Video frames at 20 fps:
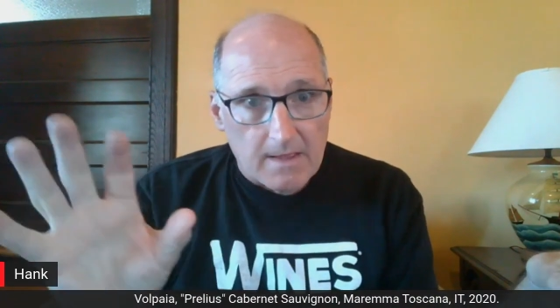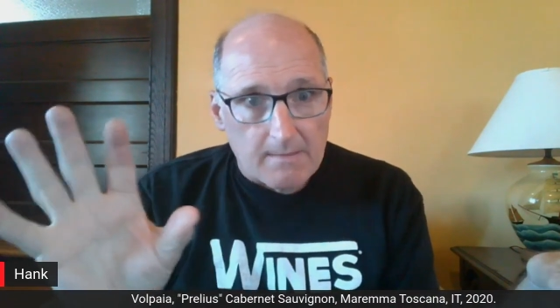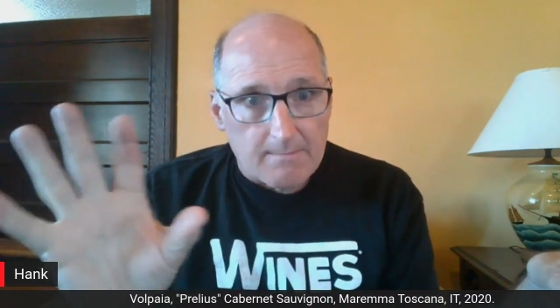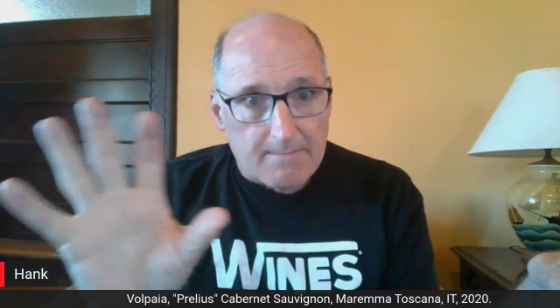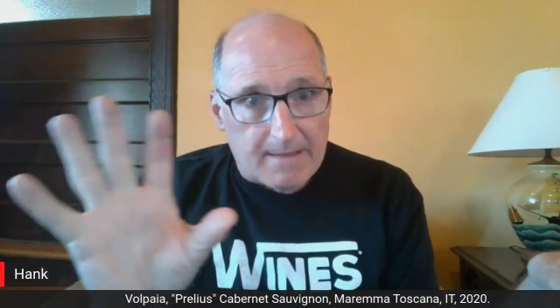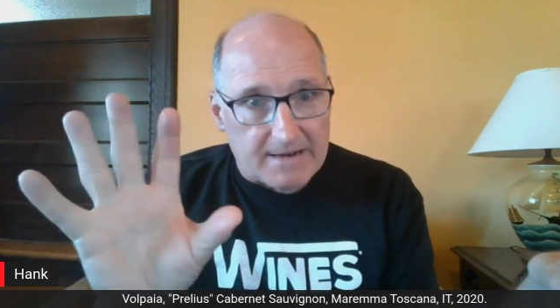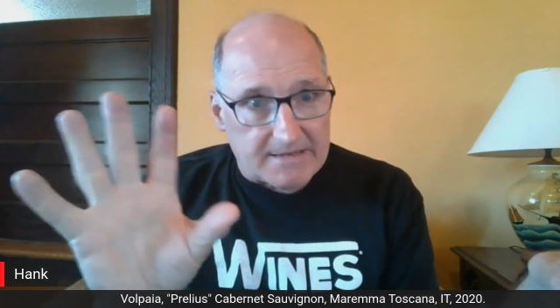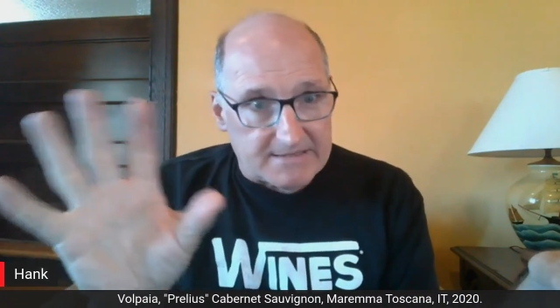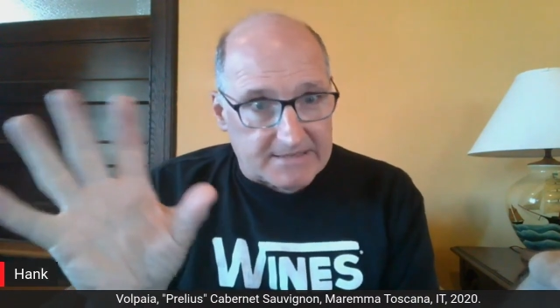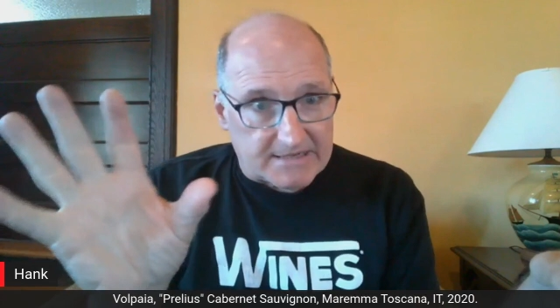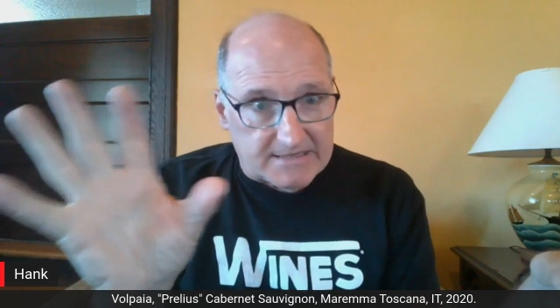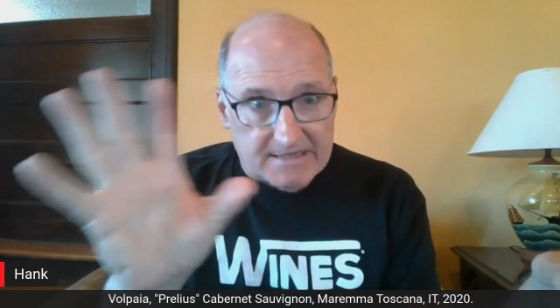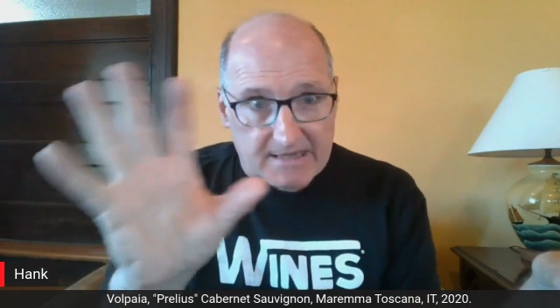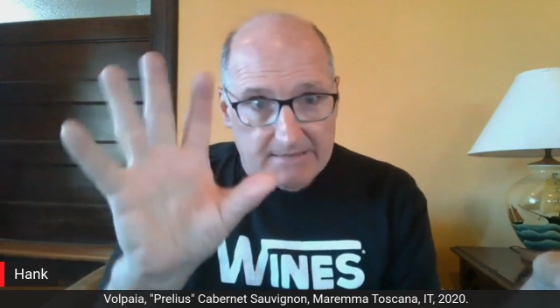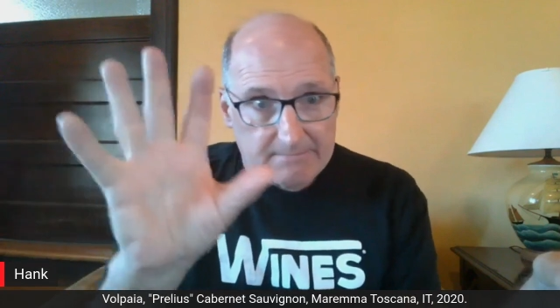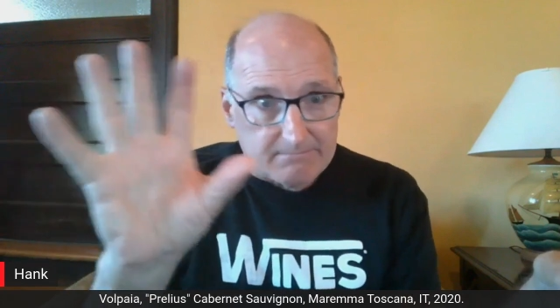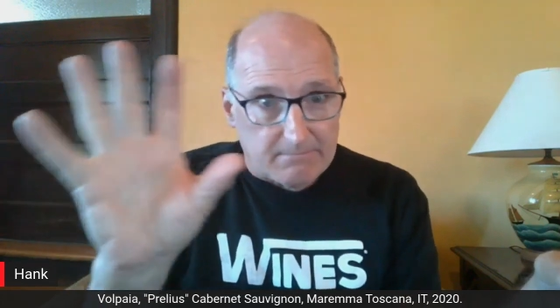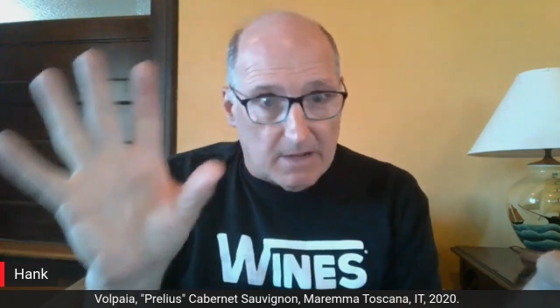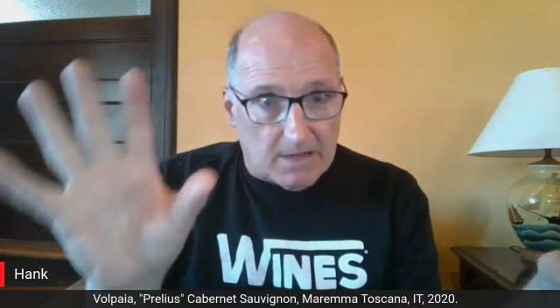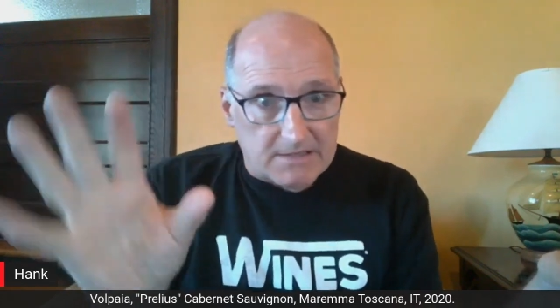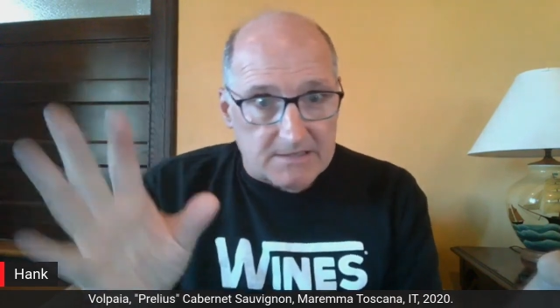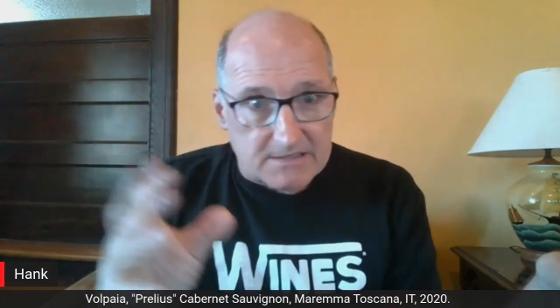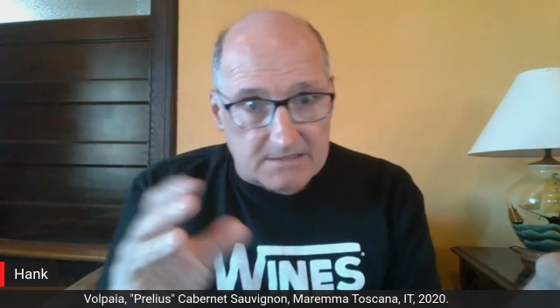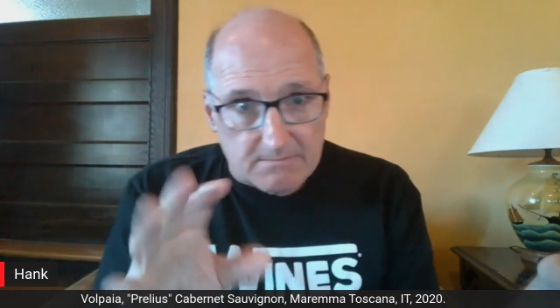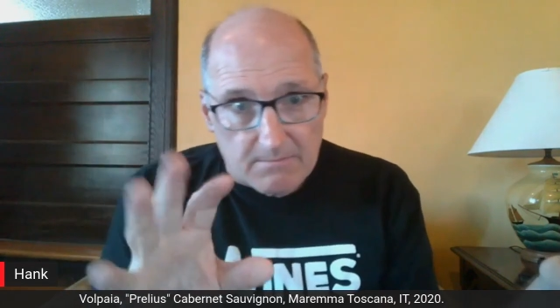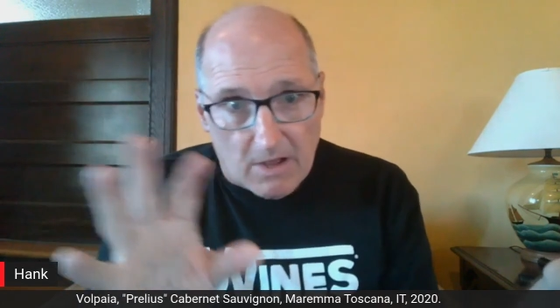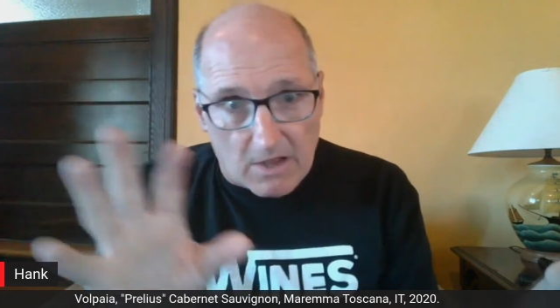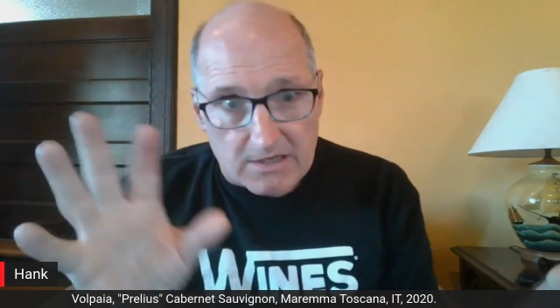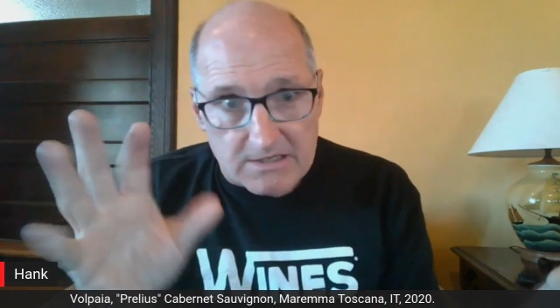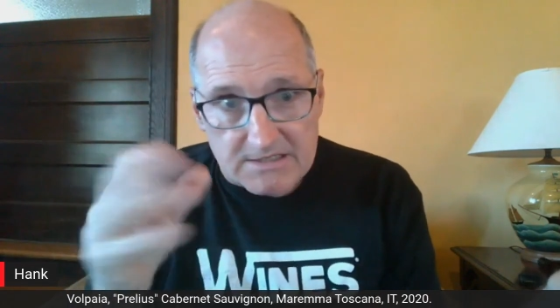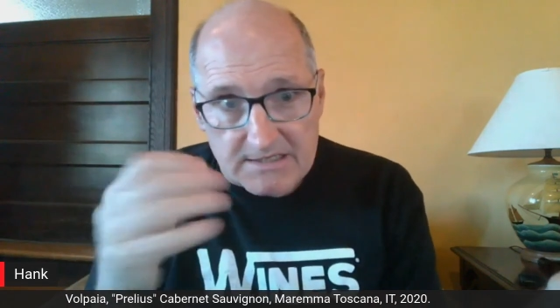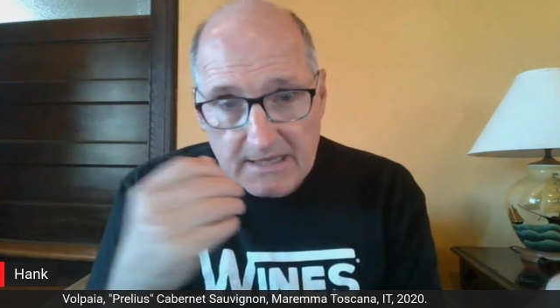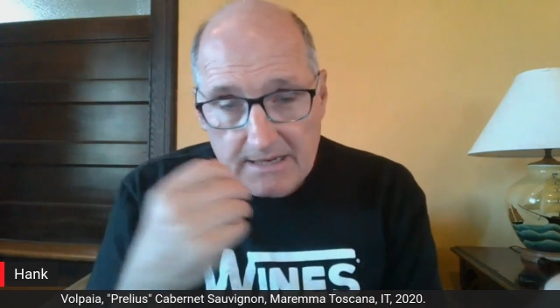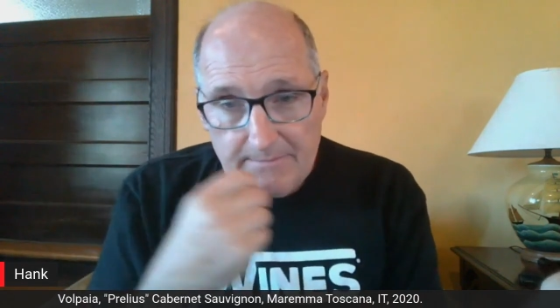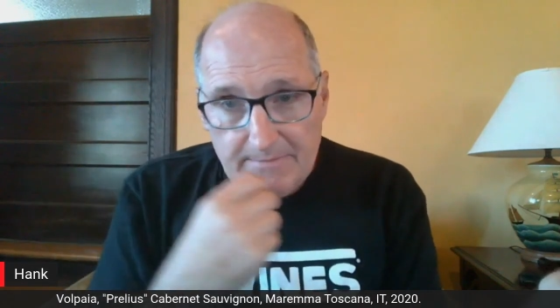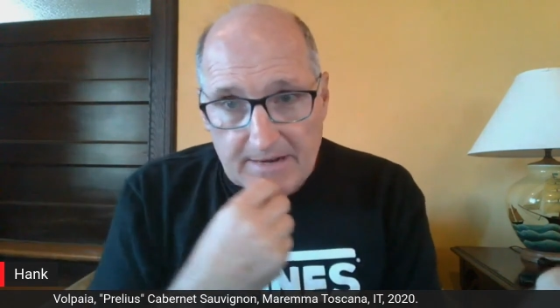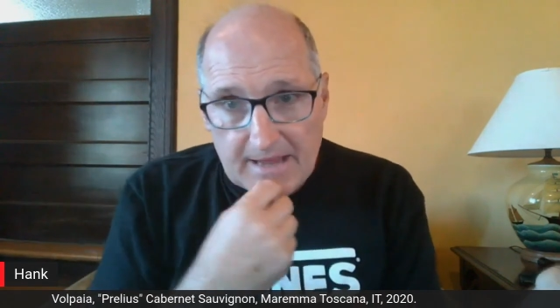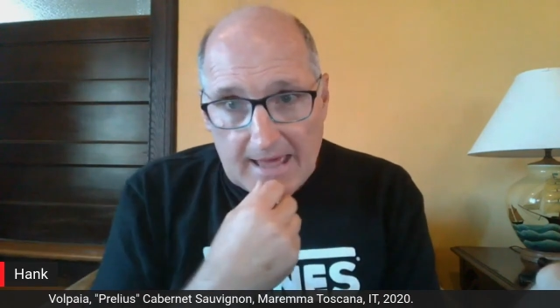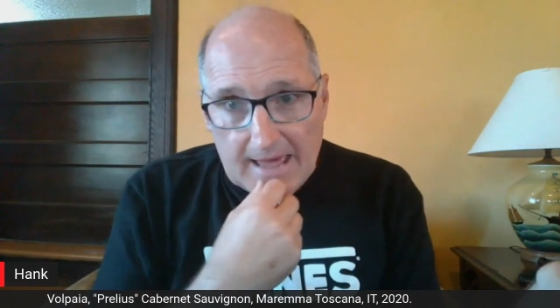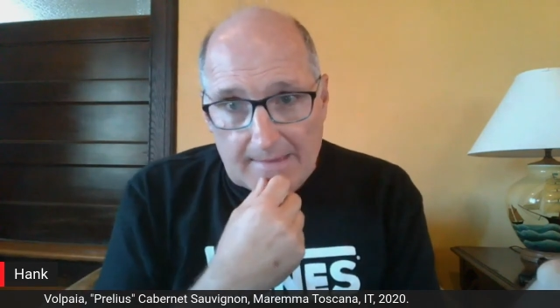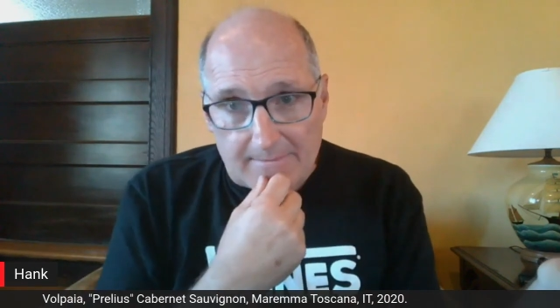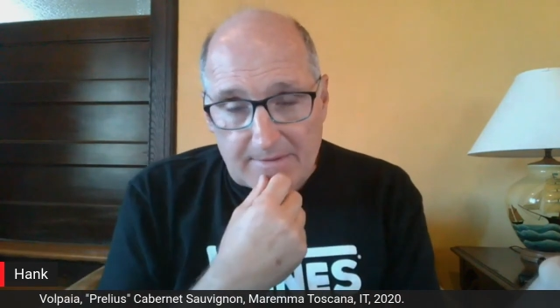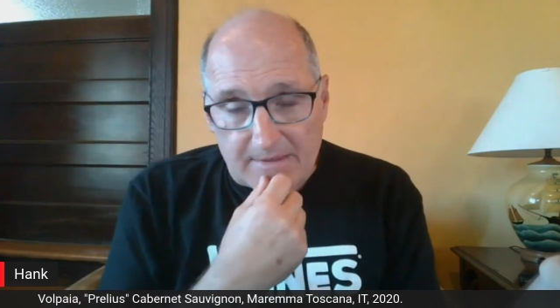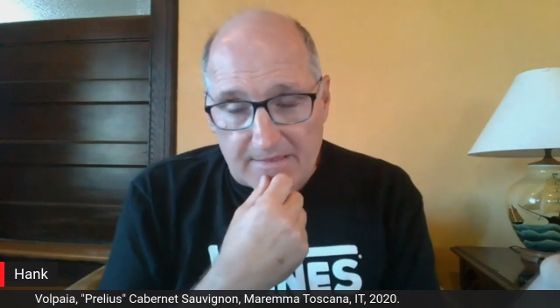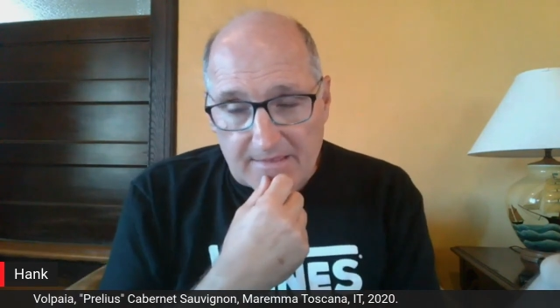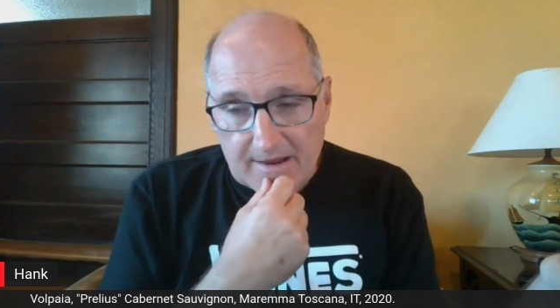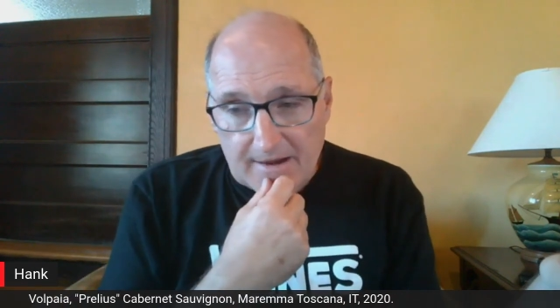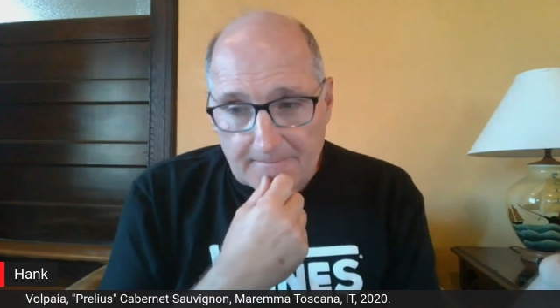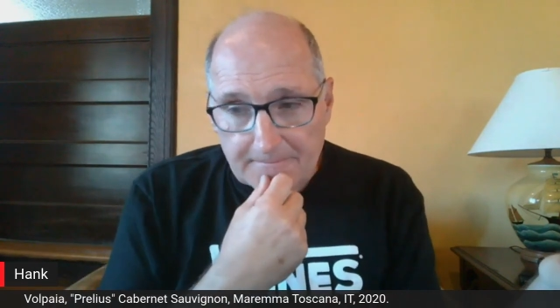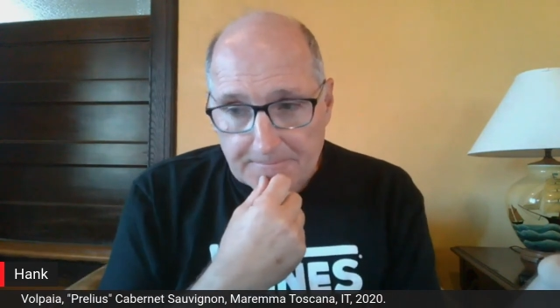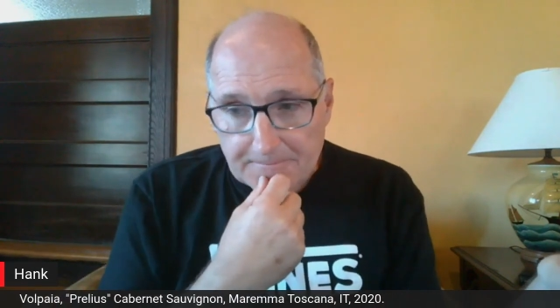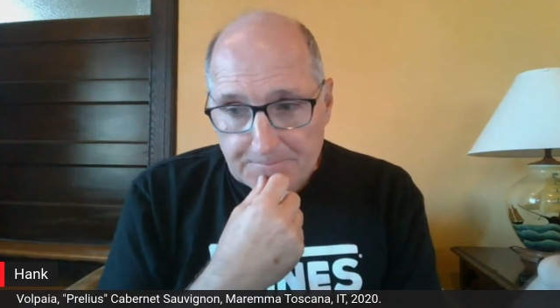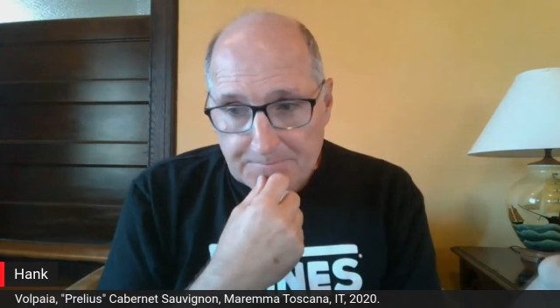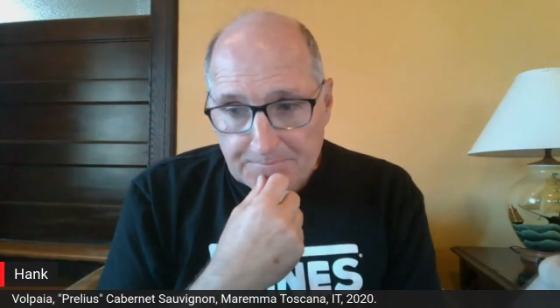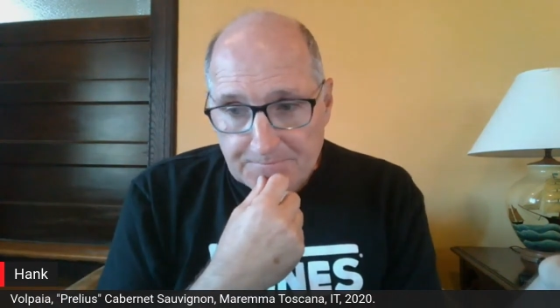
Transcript: Benedictine monks set up an abbey there,